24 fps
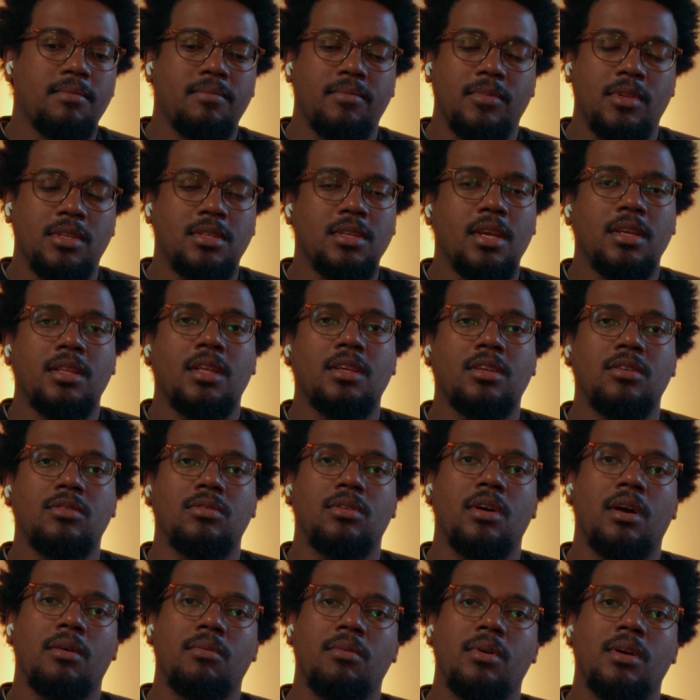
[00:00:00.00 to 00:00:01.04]
sounds like you're
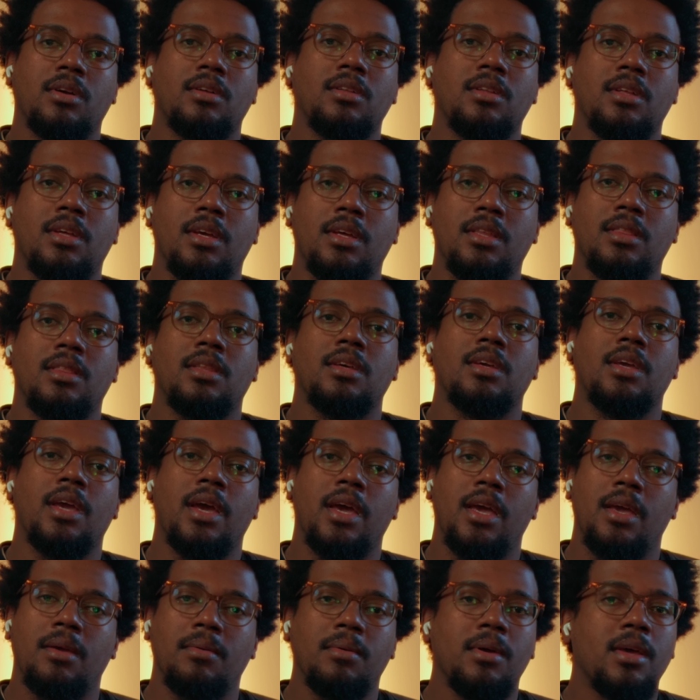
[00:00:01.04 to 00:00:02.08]
directly in the
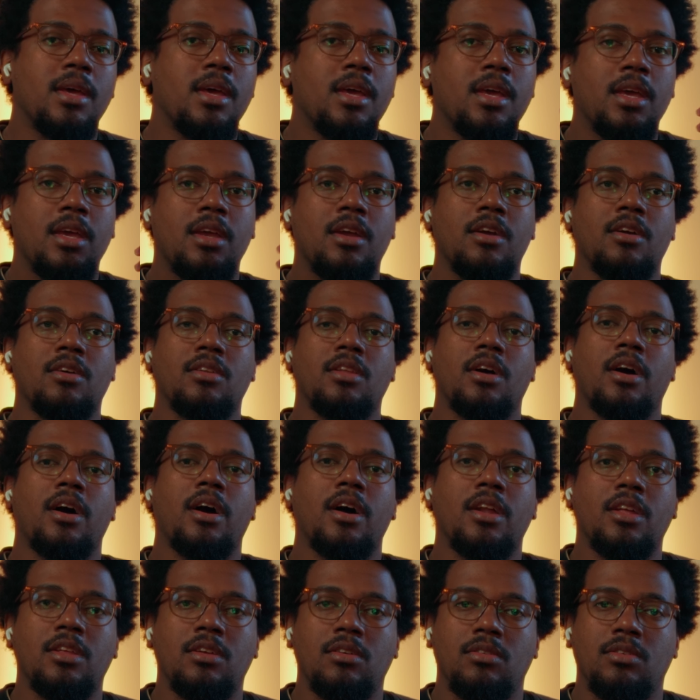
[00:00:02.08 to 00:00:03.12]
game, hearing the
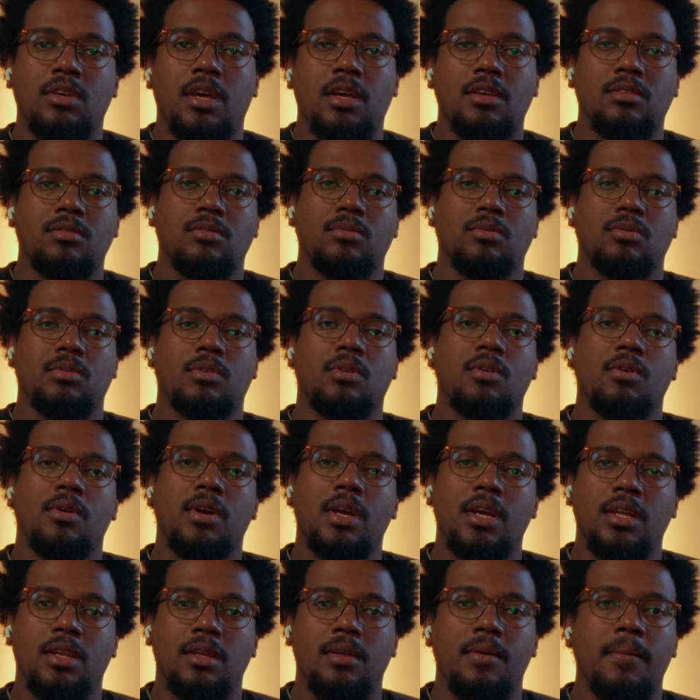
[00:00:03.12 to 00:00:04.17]
audio as it was
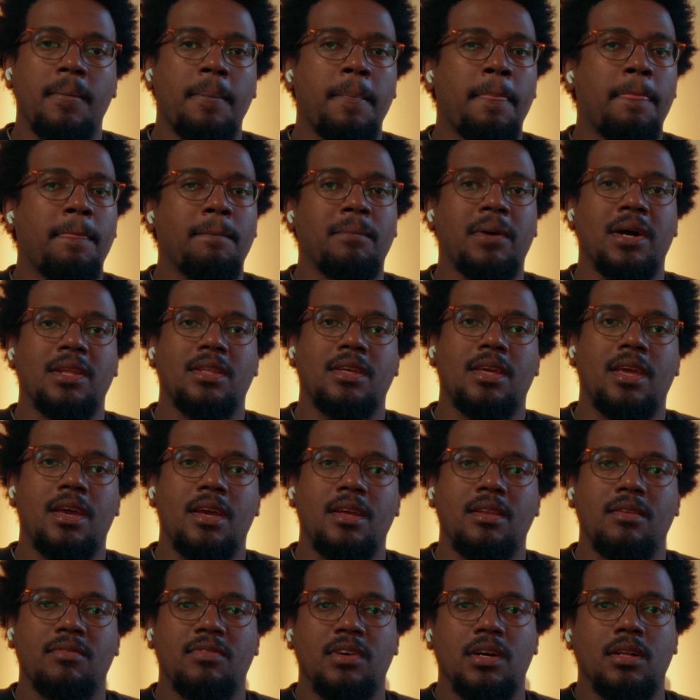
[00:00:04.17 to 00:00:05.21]
created by the
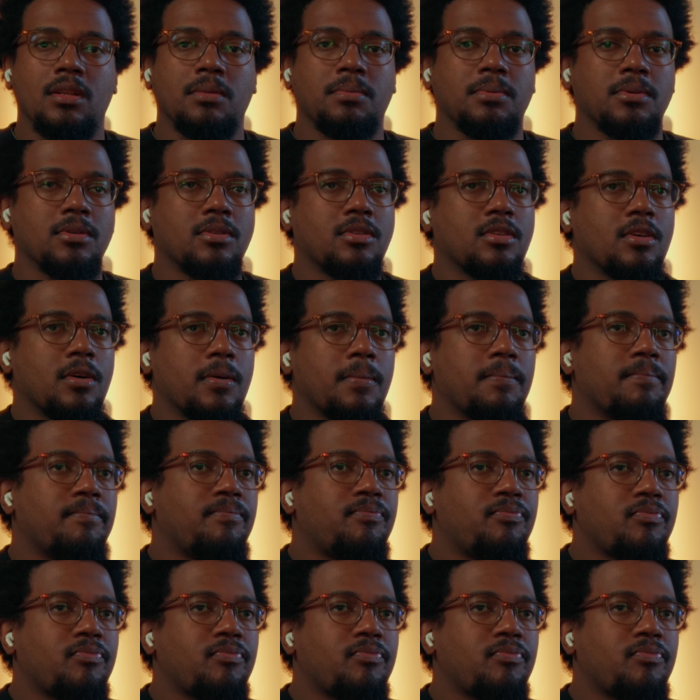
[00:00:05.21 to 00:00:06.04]
game developer. So